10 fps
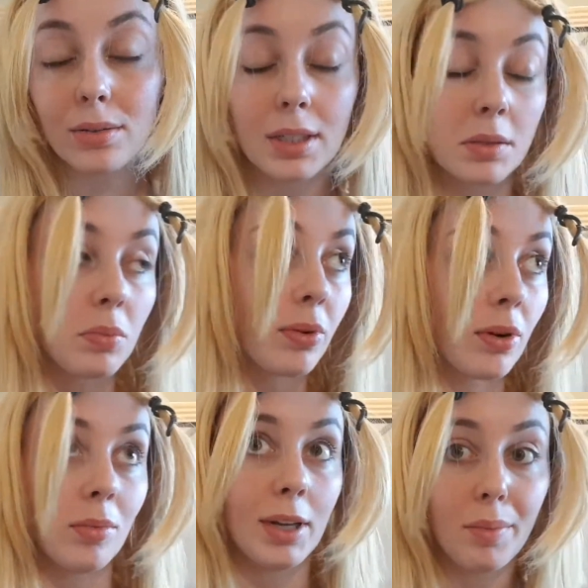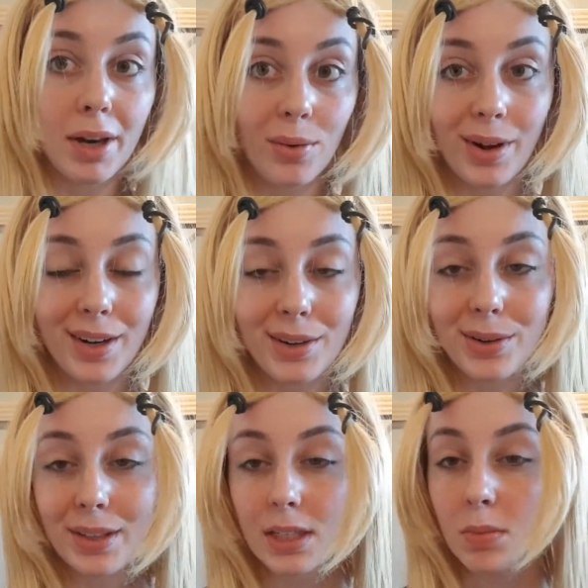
there's probably a better way to do this,